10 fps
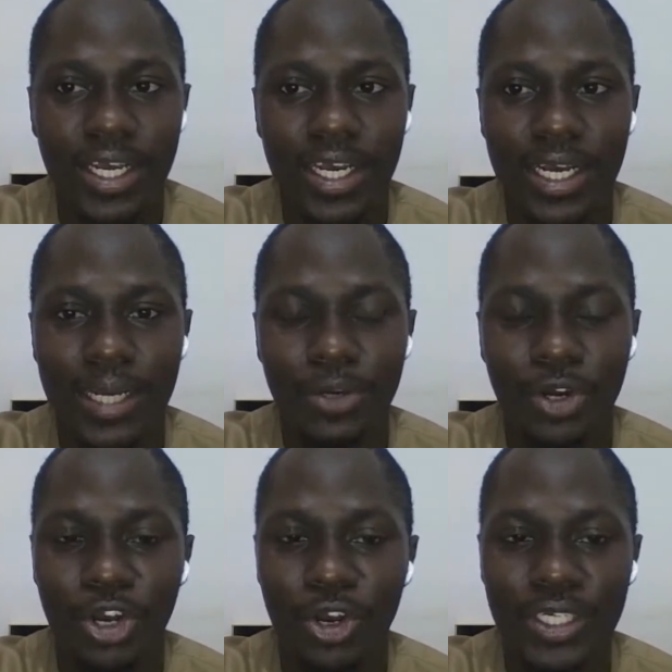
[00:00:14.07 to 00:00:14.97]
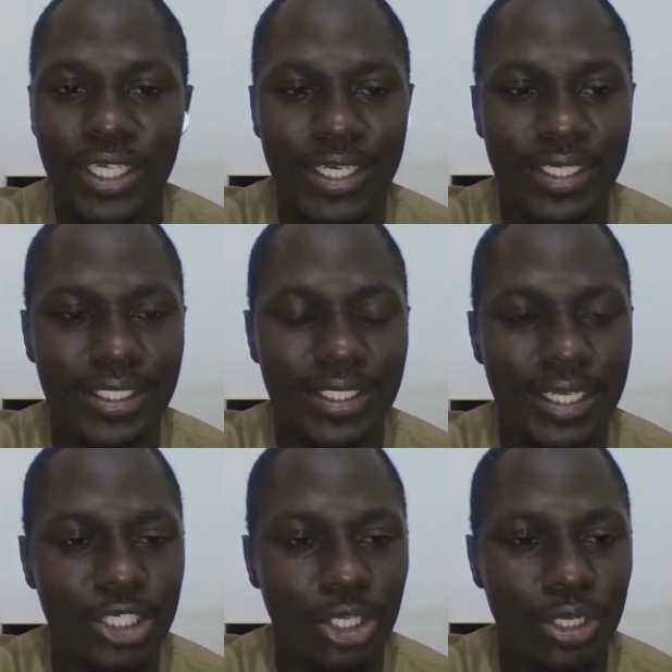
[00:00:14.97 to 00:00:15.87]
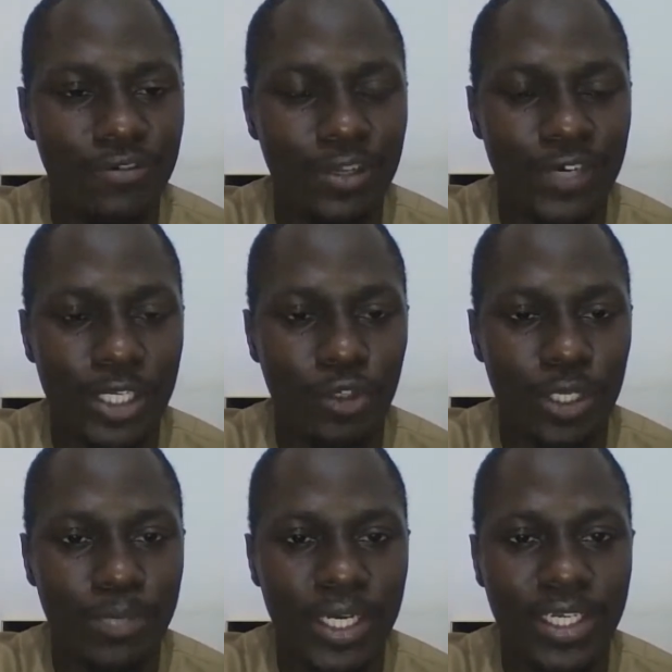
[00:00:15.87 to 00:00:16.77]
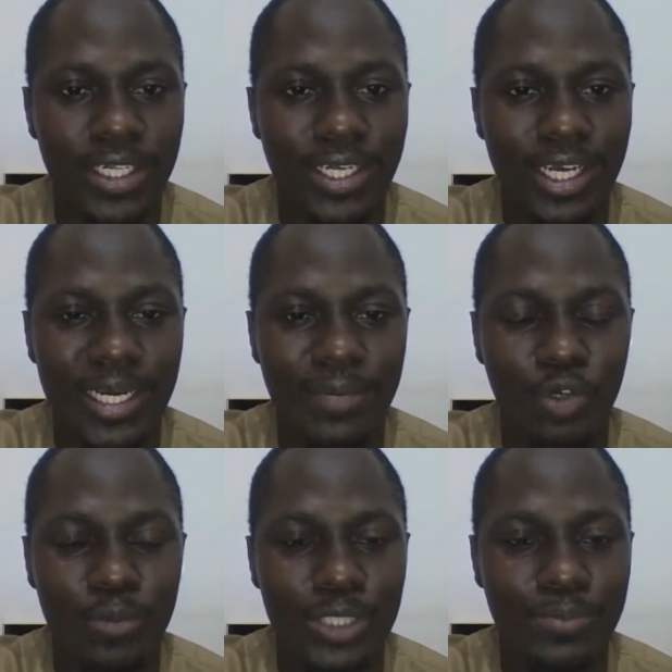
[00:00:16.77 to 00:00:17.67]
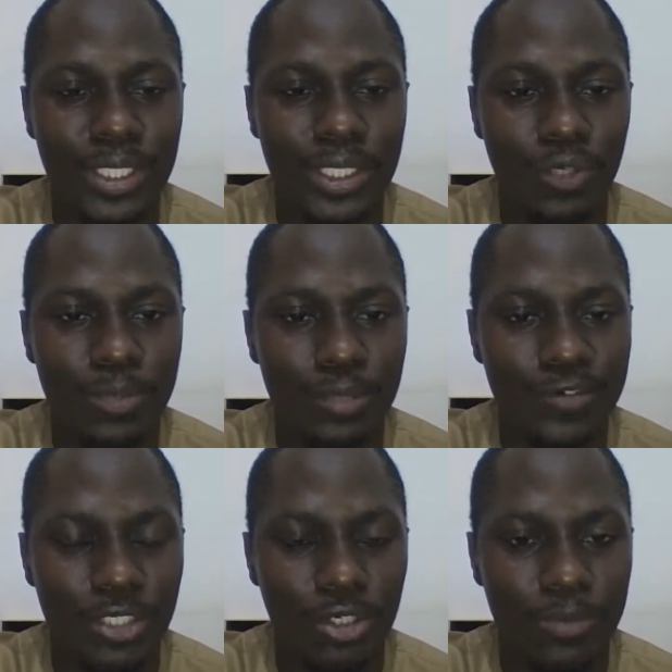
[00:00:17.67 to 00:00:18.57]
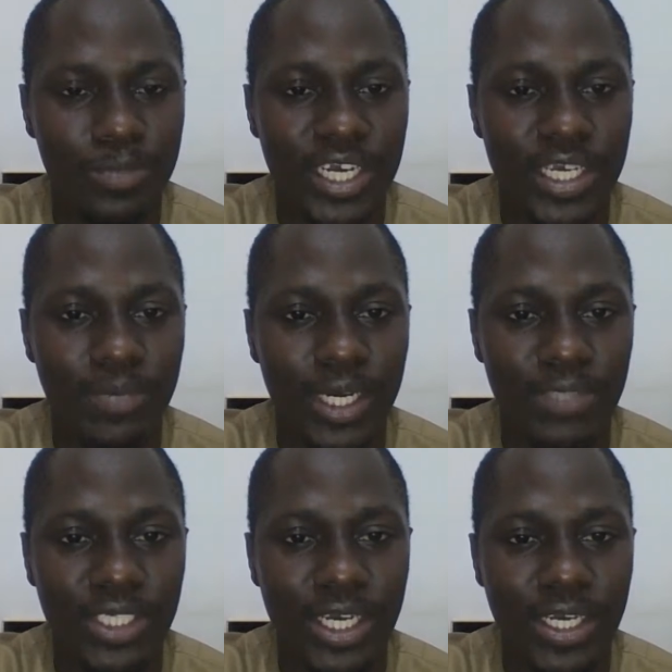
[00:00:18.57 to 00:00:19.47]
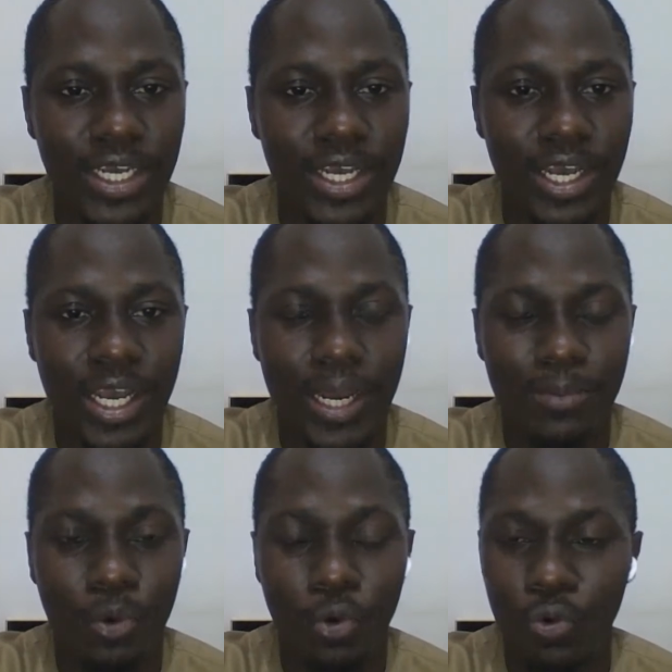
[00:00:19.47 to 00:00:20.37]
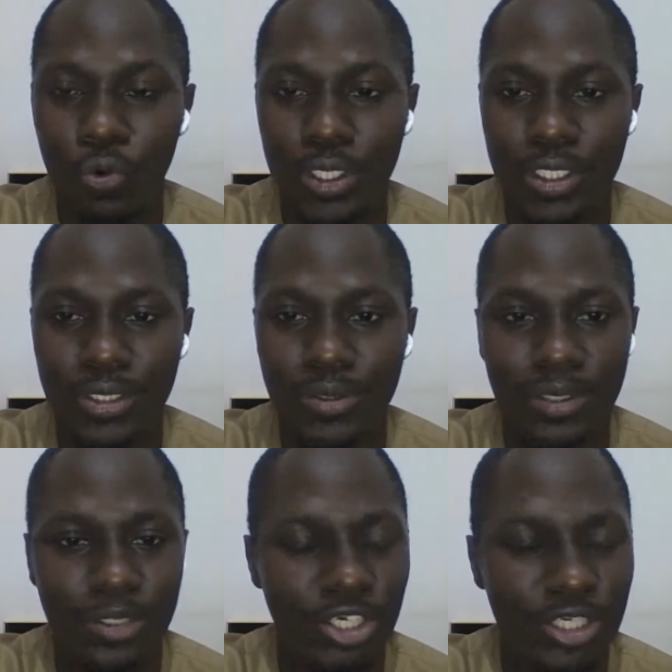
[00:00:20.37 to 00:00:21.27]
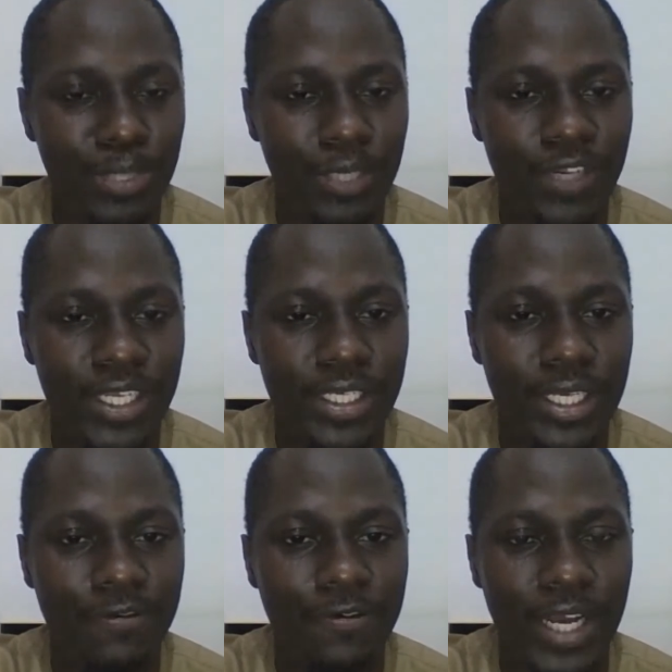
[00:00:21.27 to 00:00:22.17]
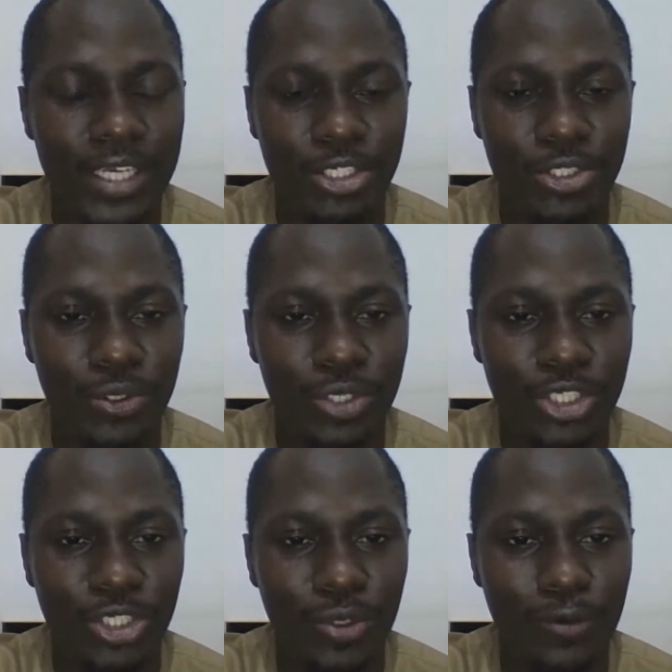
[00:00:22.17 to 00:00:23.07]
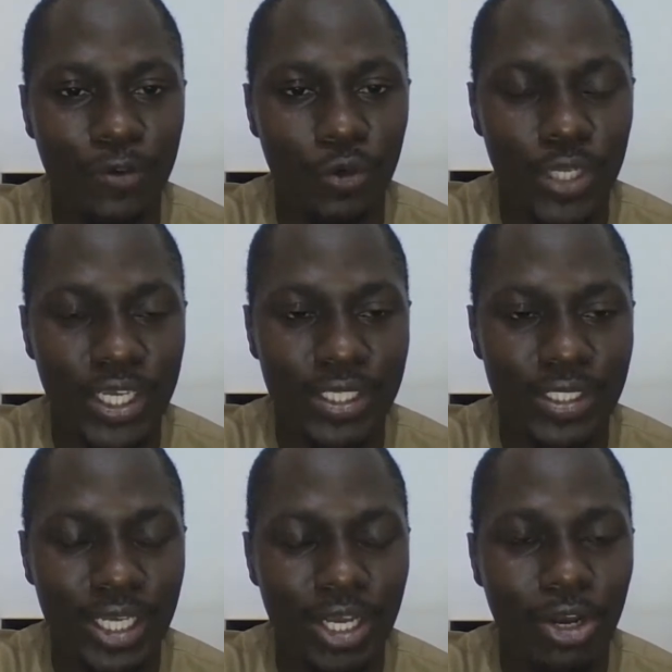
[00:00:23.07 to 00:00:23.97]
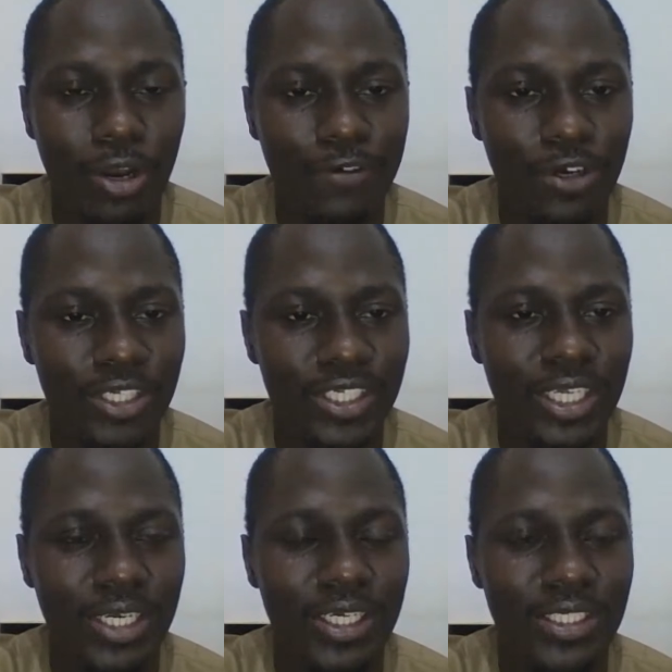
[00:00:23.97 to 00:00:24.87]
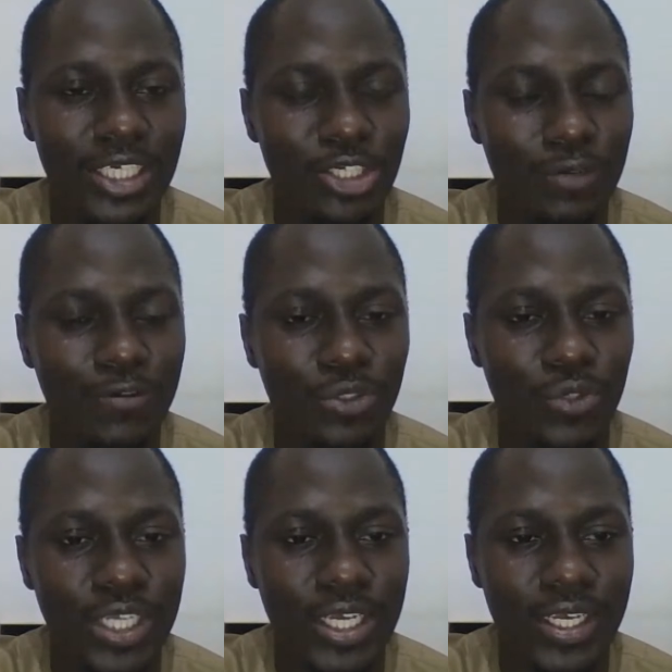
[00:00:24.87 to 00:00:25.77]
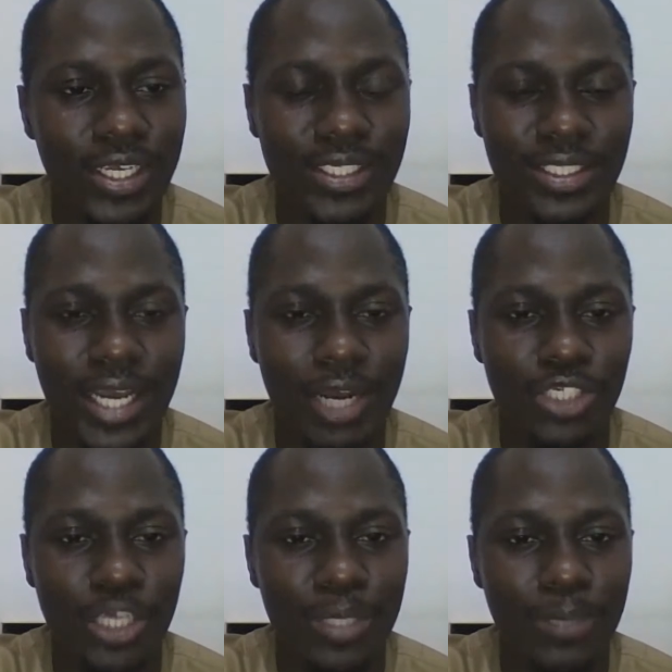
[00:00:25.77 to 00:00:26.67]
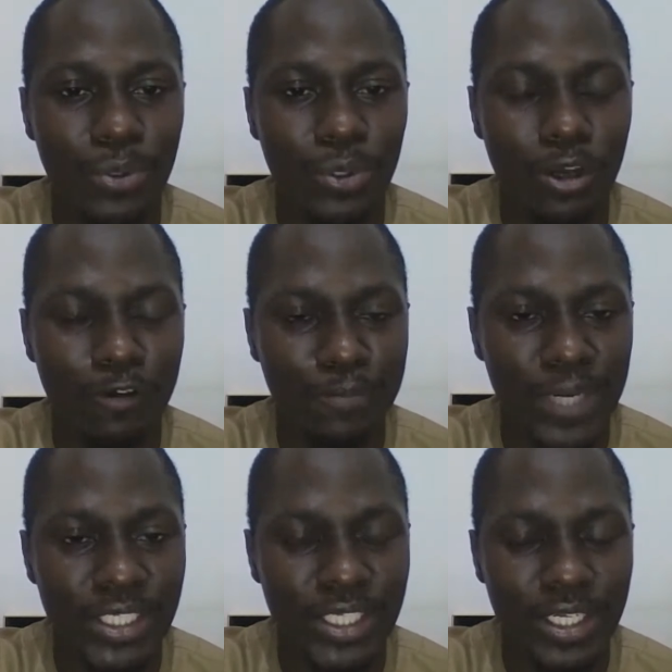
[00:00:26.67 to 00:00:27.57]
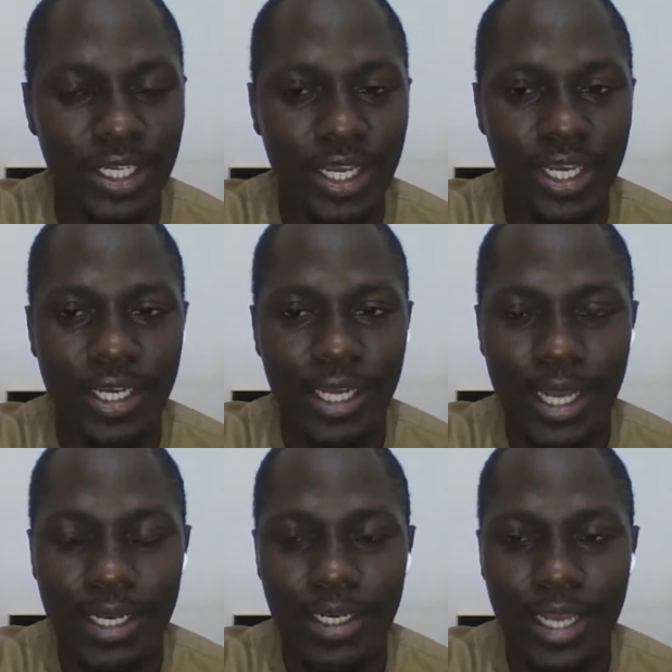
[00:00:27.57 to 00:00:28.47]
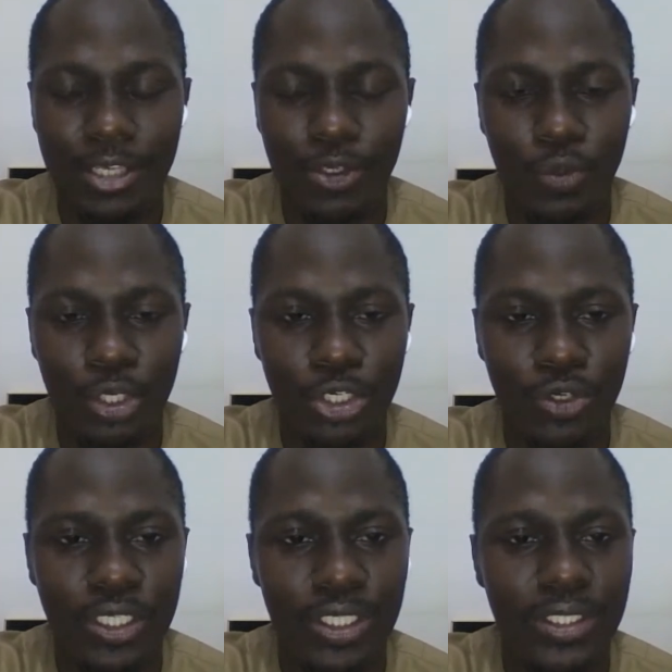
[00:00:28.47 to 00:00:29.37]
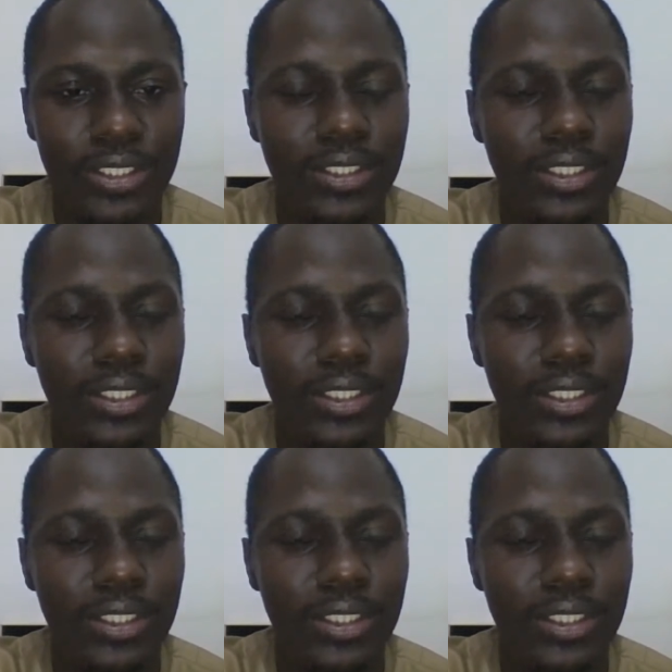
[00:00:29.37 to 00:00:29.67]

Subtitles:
On this edition of the virtual panel, we'll be speaking with Professor Ibrahim Hamza, who will just briefly give an introduction of who he is. Of course, the session for today is the Hausa people of Brazil. And like you will know, the